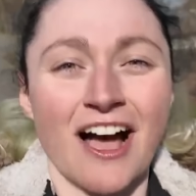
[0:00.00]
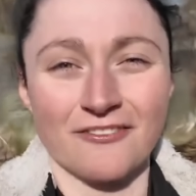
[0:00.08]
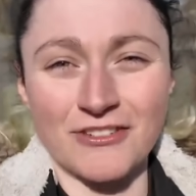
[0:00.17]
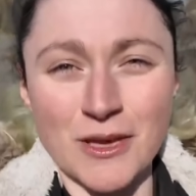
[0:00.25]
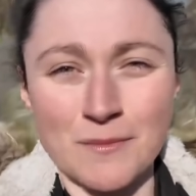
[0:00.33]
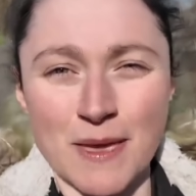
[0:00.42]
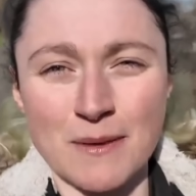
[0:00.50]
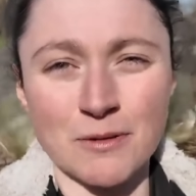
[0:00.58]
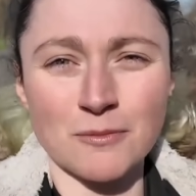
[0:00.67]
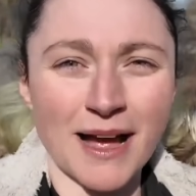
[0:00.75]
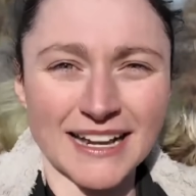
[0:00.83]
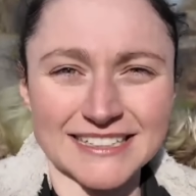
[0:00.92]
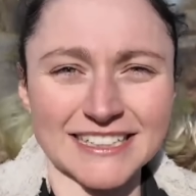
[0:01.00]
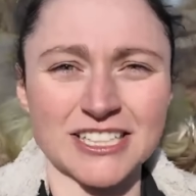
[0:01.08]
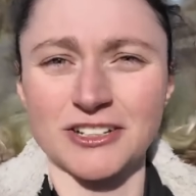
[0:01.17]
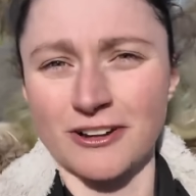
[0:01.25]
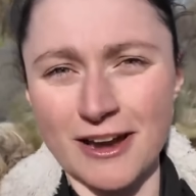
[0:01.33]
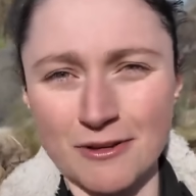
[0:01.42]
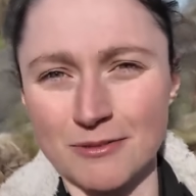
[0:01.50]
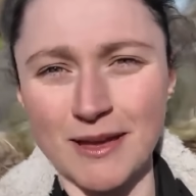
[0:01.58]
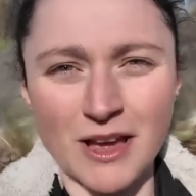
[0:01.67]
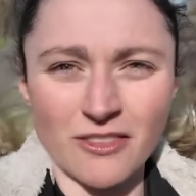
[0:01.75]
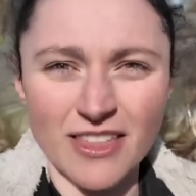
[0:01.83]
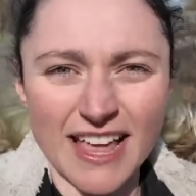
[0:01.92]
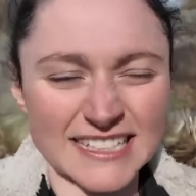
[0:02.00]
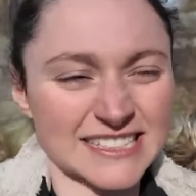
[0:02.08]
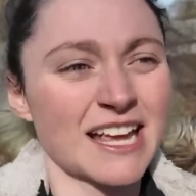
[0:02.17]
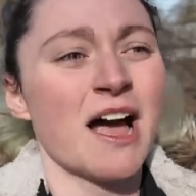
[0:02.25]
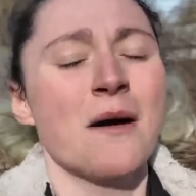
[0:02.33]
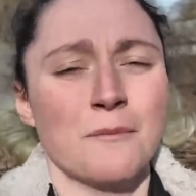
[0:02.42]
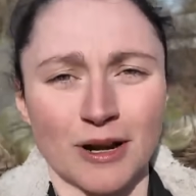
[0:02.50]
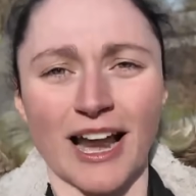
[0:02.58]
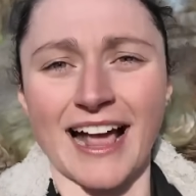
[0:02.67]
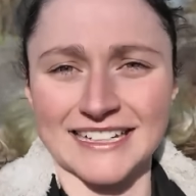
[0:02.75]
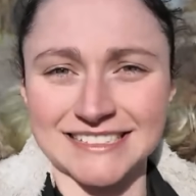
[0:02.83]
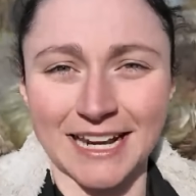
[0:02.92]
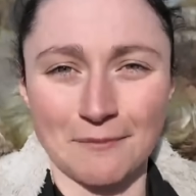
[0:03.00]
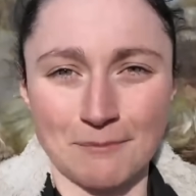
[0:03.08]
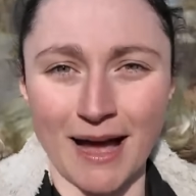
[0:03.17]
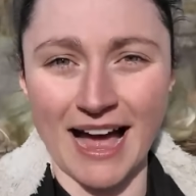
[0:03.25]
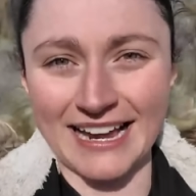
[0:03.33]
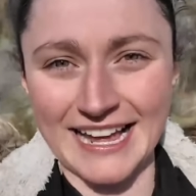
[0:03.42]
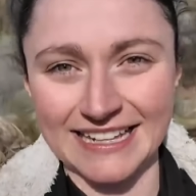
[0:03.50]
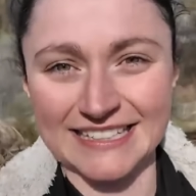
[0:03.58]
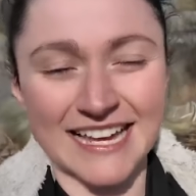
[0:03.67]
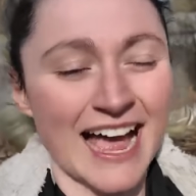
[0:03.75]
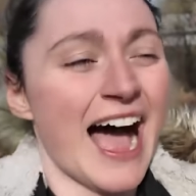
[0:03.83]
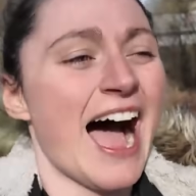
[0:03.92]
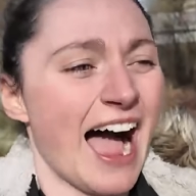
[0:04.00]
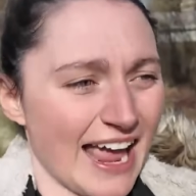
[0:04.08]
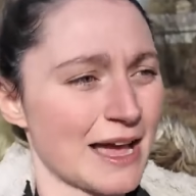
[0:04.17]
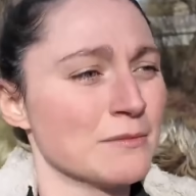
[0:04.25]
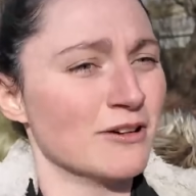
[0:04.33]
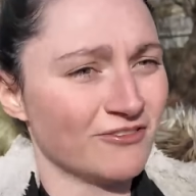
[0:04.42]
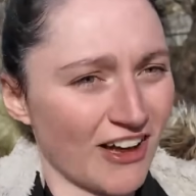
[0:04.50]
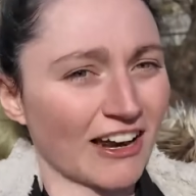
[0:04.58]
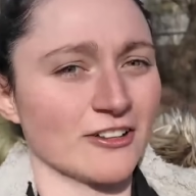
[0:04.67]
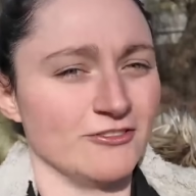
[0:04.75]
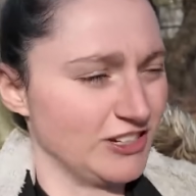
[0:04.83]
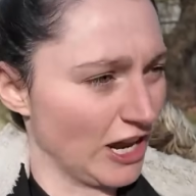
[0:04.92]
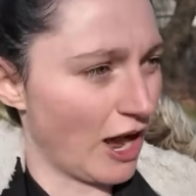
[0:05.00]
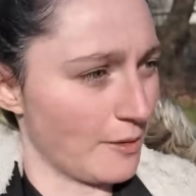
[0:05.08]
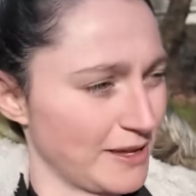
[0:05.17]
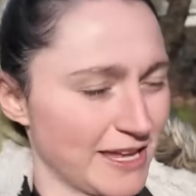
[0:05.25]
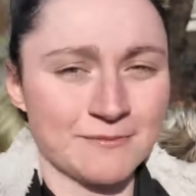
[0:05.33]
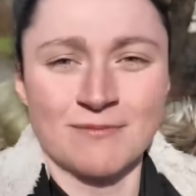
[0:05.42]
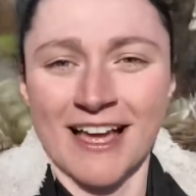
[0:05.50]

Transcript: A few people might disagree with me on this, but I stand by it. I am a fan of Derby.